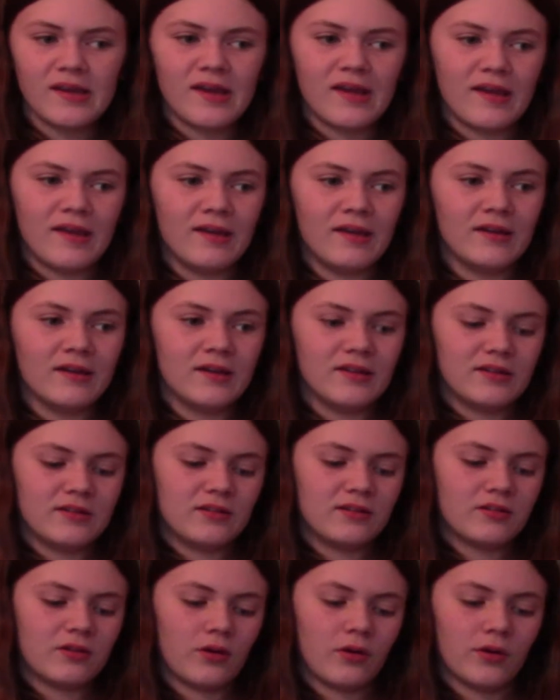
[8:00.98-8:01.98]

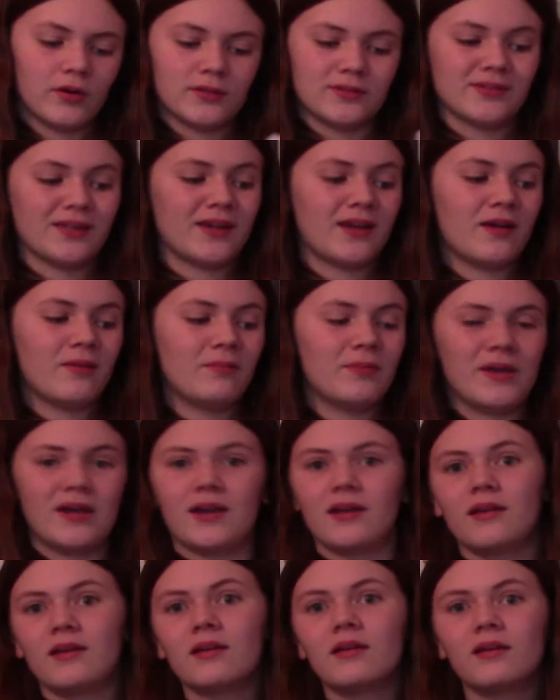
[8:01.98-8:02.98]
or it's like a big